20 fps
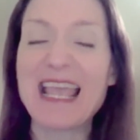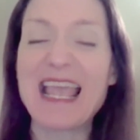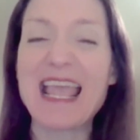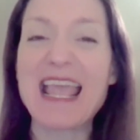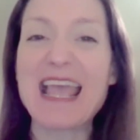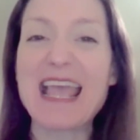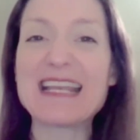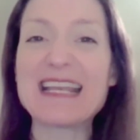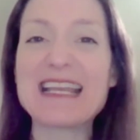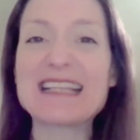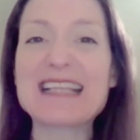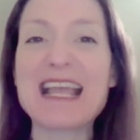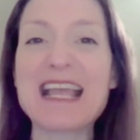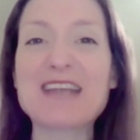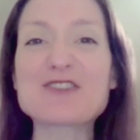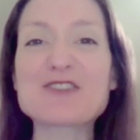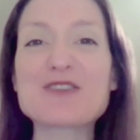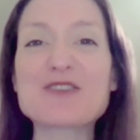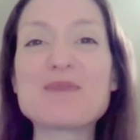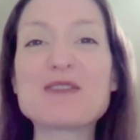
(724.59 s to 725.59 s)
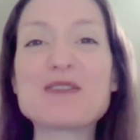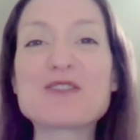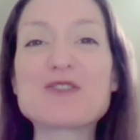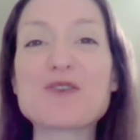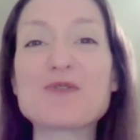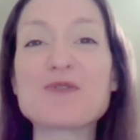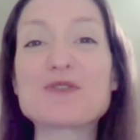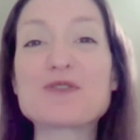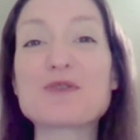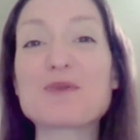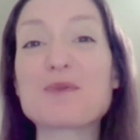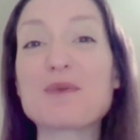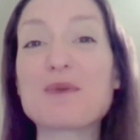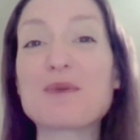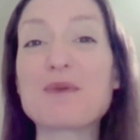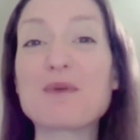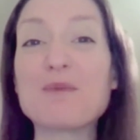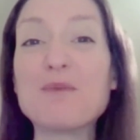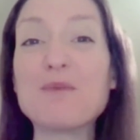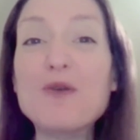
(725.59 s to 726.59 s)
And it's actually been shown to
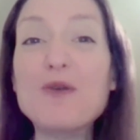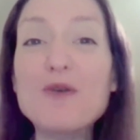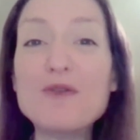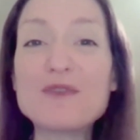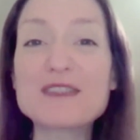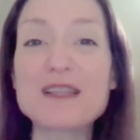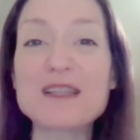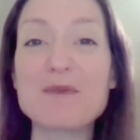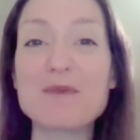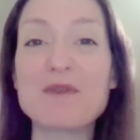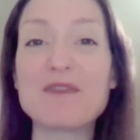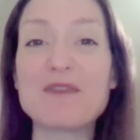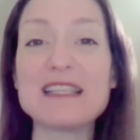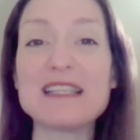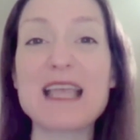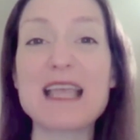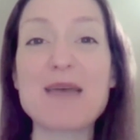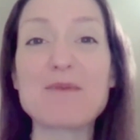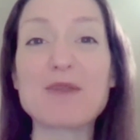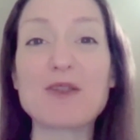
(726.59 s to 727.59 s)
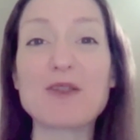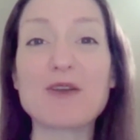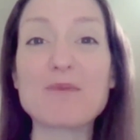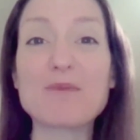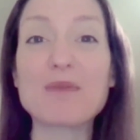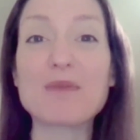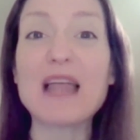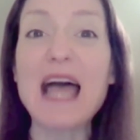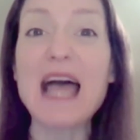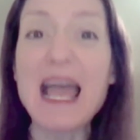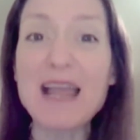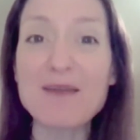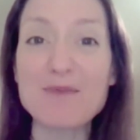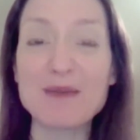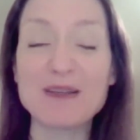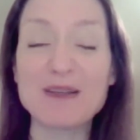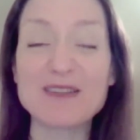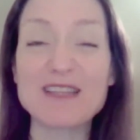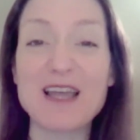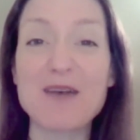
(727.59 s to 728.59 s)
remove some of these amyloid plaque
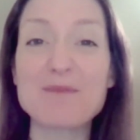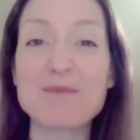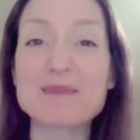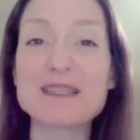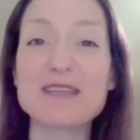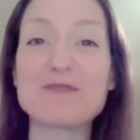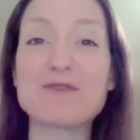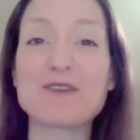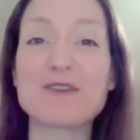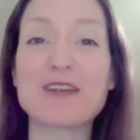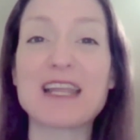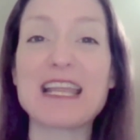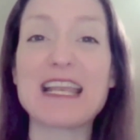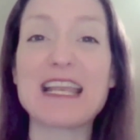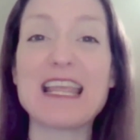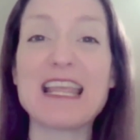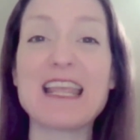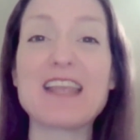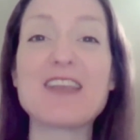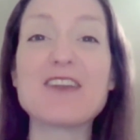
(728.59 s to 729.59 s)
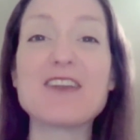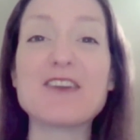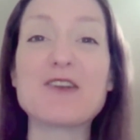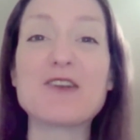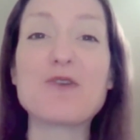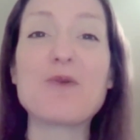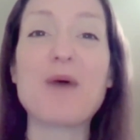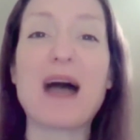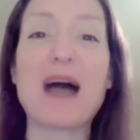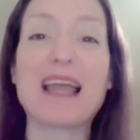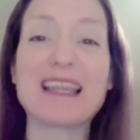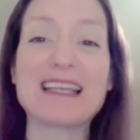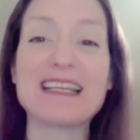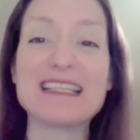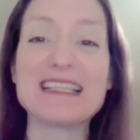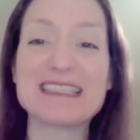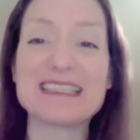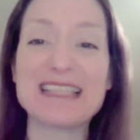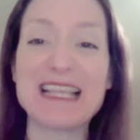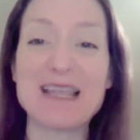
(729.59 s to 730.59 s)
buildups if we're getting good
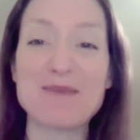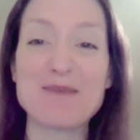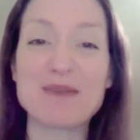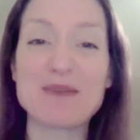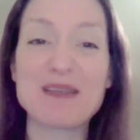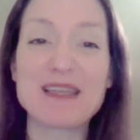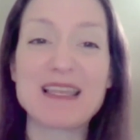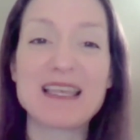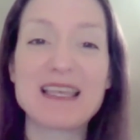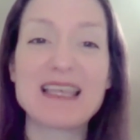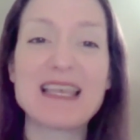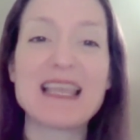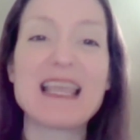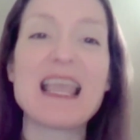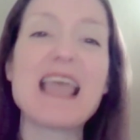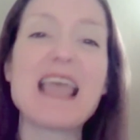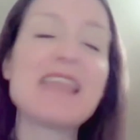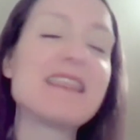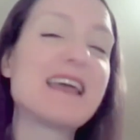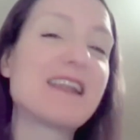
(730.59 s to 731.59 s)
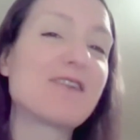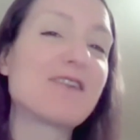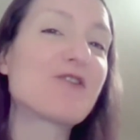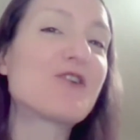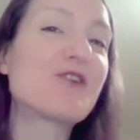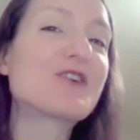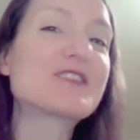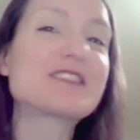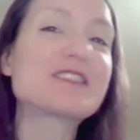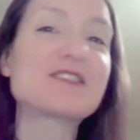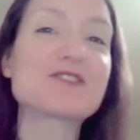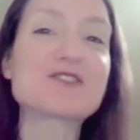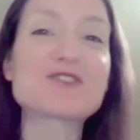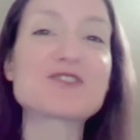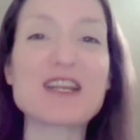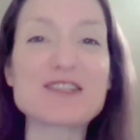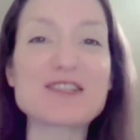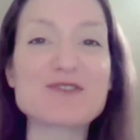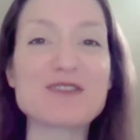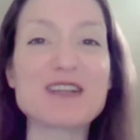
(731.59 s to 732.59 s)
quality sleep. And then of course there's
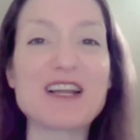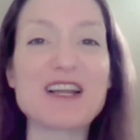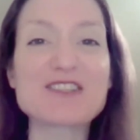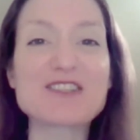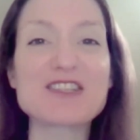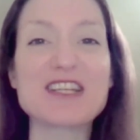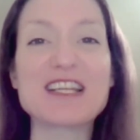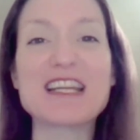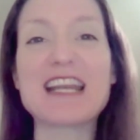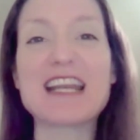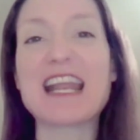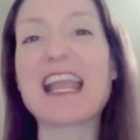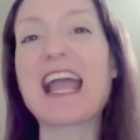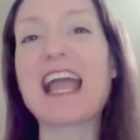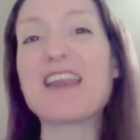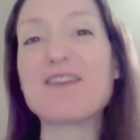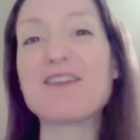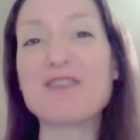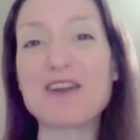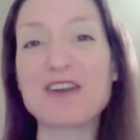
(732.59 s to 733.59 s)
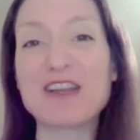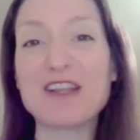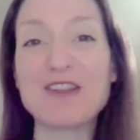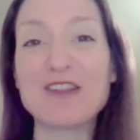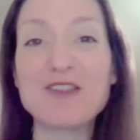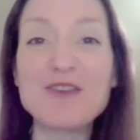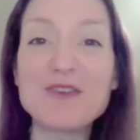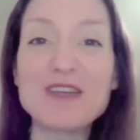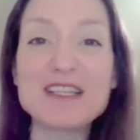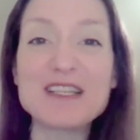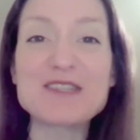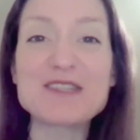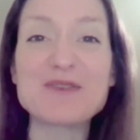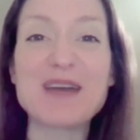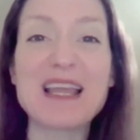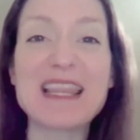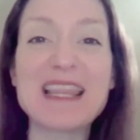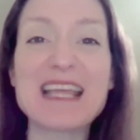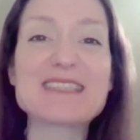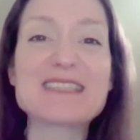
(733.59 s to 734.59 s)
stress reduction. And I kind of already alluded to
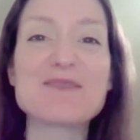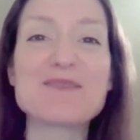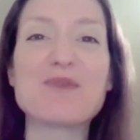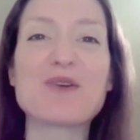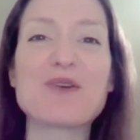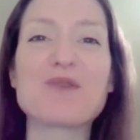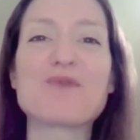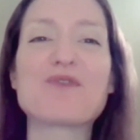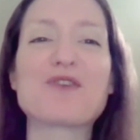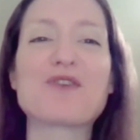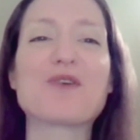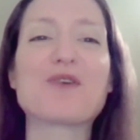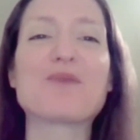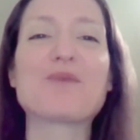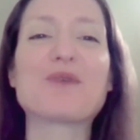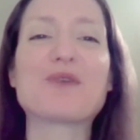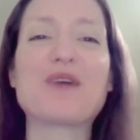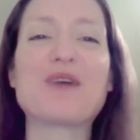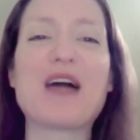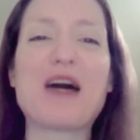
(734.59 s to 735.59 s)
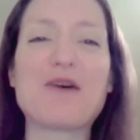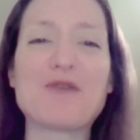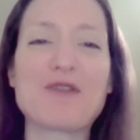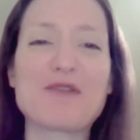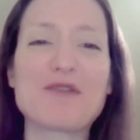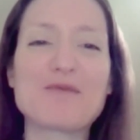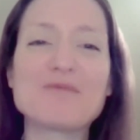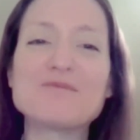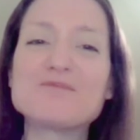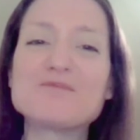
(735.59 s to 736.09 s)
why that's important for hormonal health.